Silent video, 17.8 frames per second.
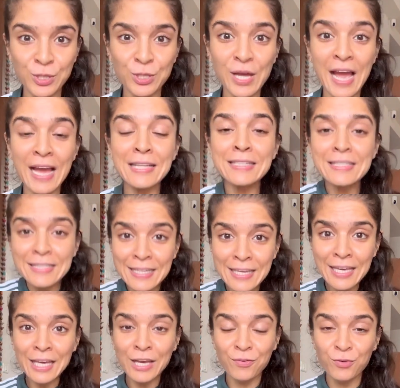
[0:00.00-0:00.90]
and
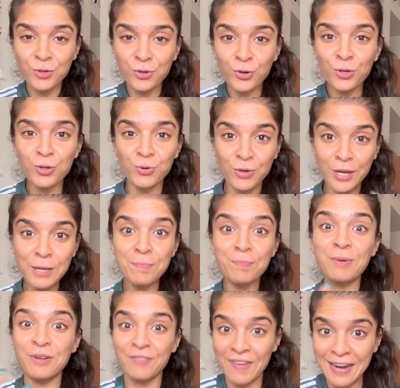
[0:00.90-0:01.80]
see if you can
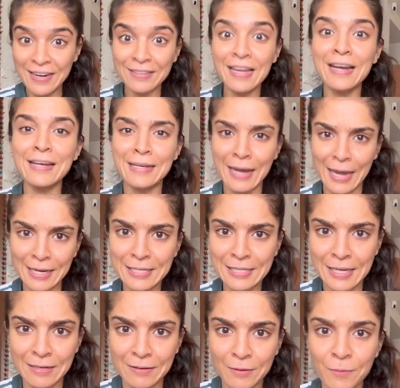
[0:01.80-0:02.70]
prevent that night
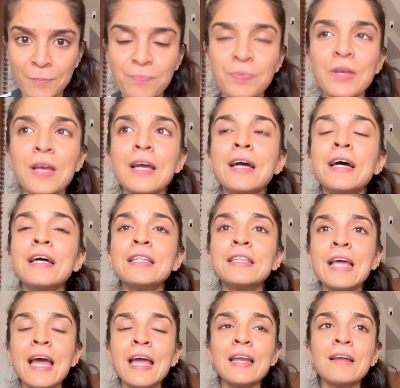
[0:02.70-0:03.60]
terror.
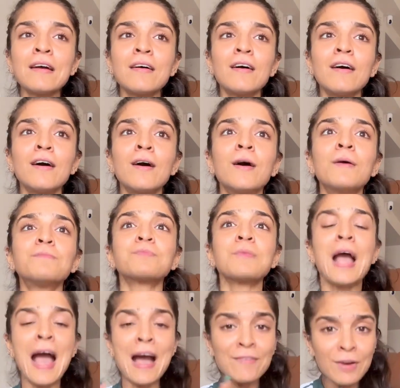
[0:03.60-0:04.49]
Then
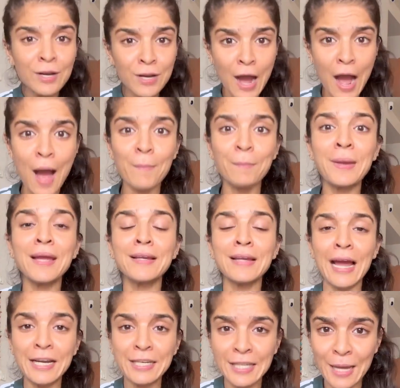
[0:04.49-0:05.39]
have a calming
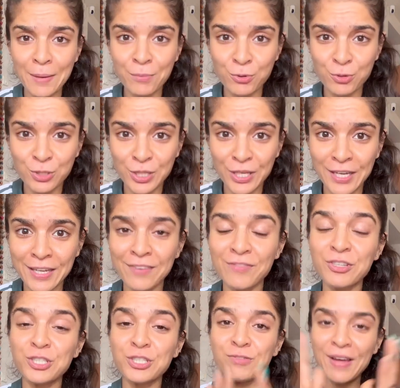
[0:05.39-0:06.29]
nighttime routine
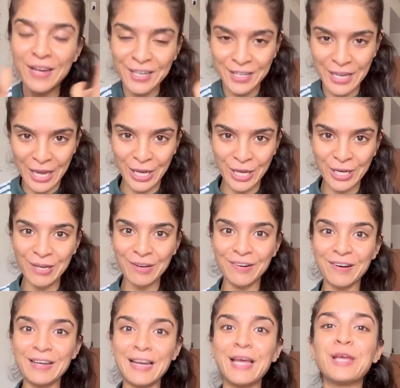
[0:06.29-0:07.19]
which is very
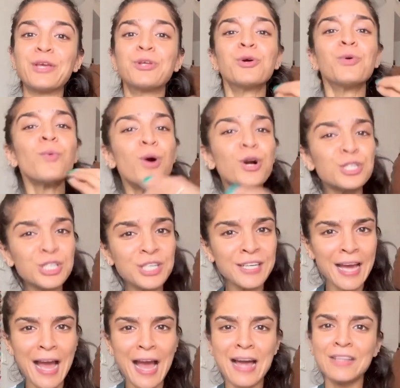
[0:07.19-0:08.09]
regular, like washing
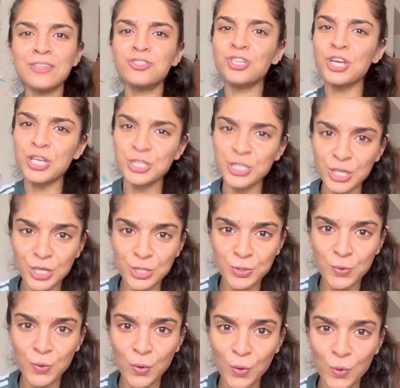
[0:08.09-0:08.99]
hands, changing
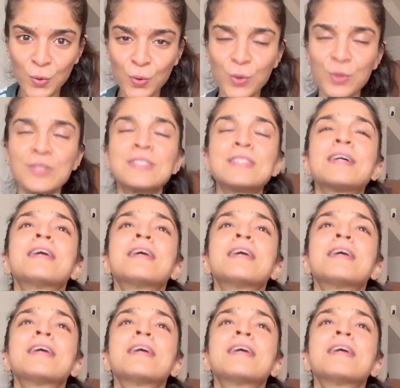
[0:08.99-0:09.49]
into clothes,